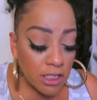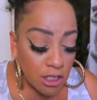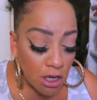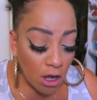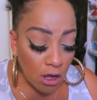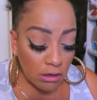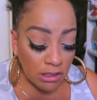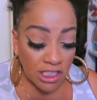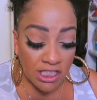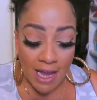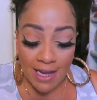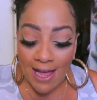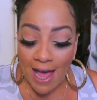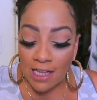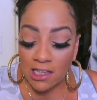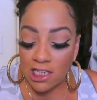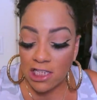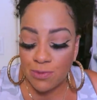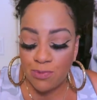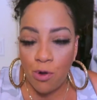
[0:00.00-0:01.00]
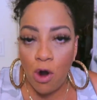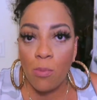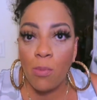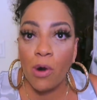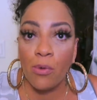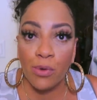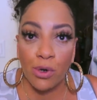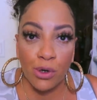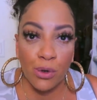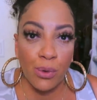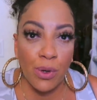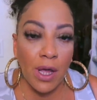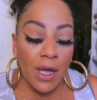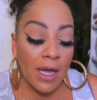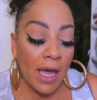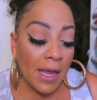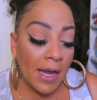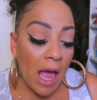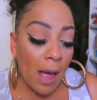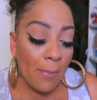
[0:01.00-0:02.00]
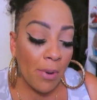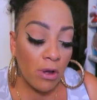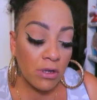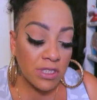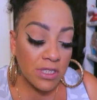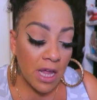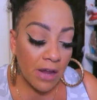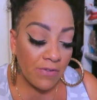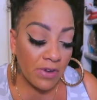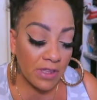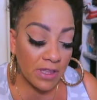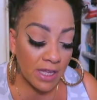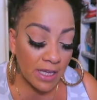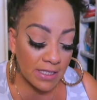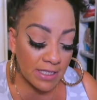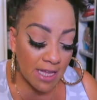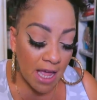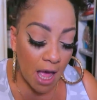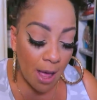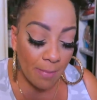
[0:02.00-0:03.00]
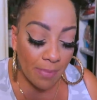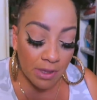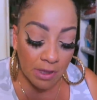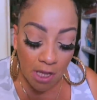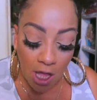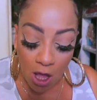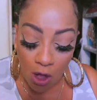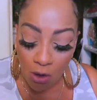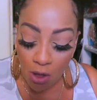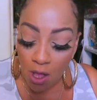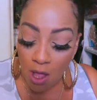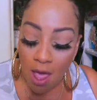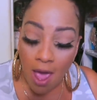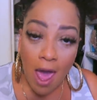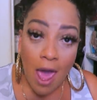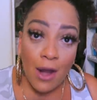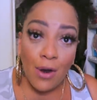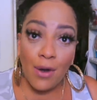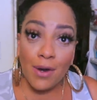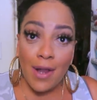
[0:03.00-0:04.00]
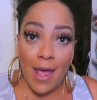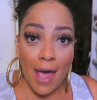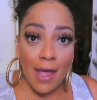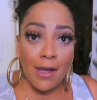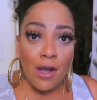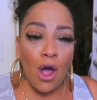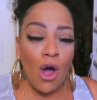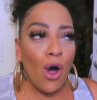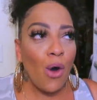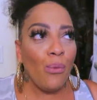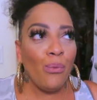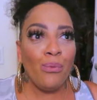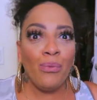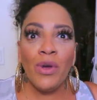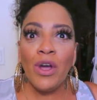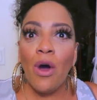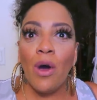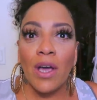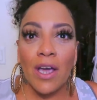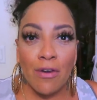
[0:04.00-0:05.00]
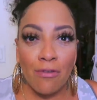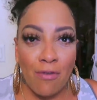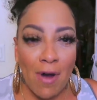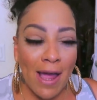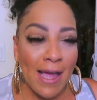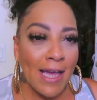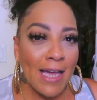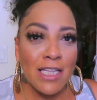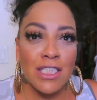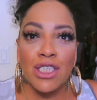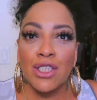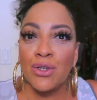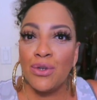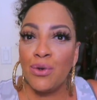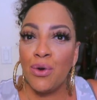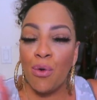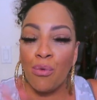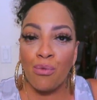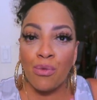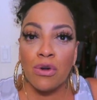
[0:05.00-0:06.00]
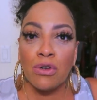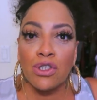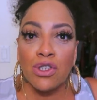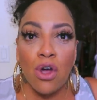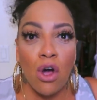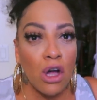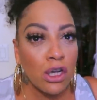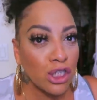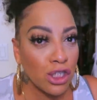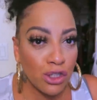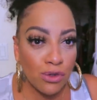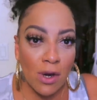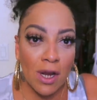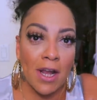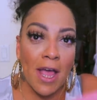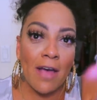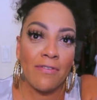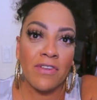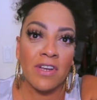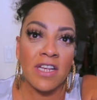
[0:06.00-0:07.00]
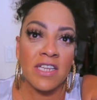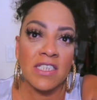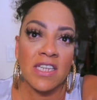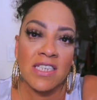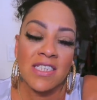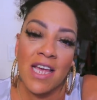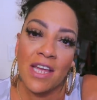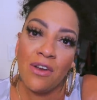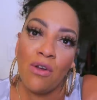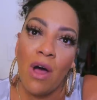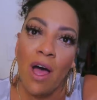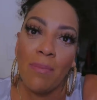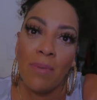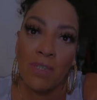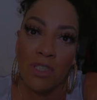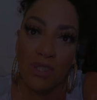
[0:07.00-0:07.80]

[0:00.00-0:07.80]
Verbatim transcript: So check out this promo real quick and I'll post everything down below. And on that note, we're going to get right into real talk straight after this because I know I've